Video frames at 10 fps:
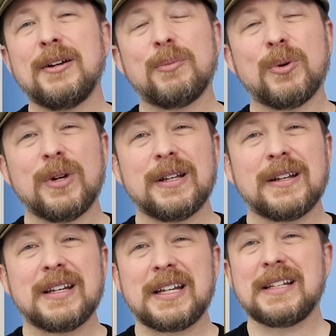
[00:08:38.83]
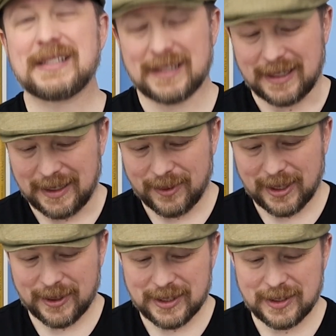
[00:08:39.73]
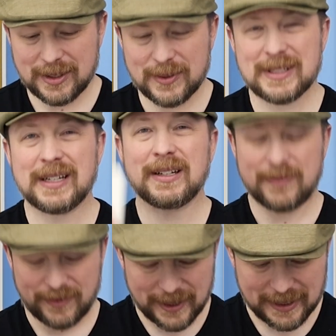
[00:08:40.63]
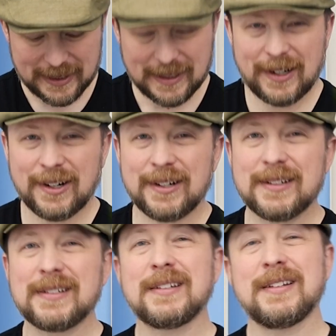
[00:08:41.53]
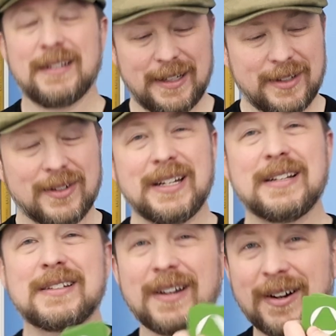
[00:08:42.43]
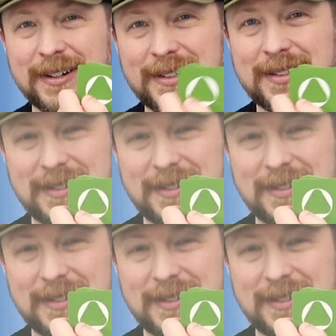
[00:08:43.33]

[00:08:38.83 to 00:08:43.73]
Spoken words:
But in a needs study, what I want you to do is take your feelings cards and your needs cards,